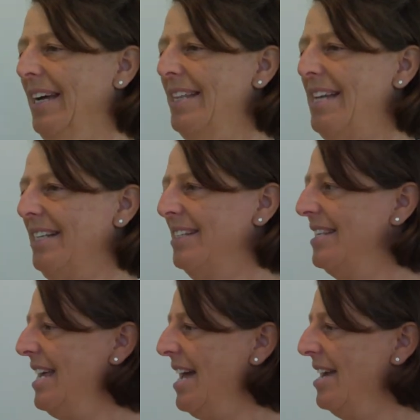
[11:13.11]
And that's
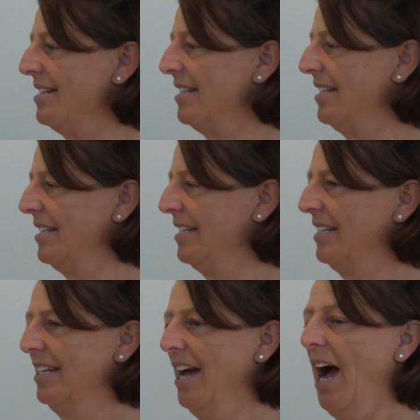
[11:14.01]
the end.
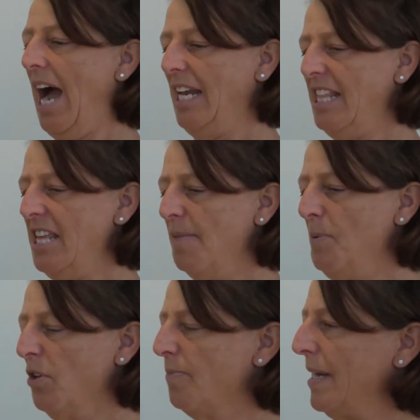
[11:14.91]
I like these
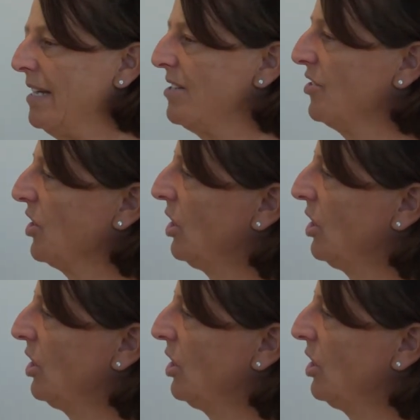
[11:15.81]
books because there's a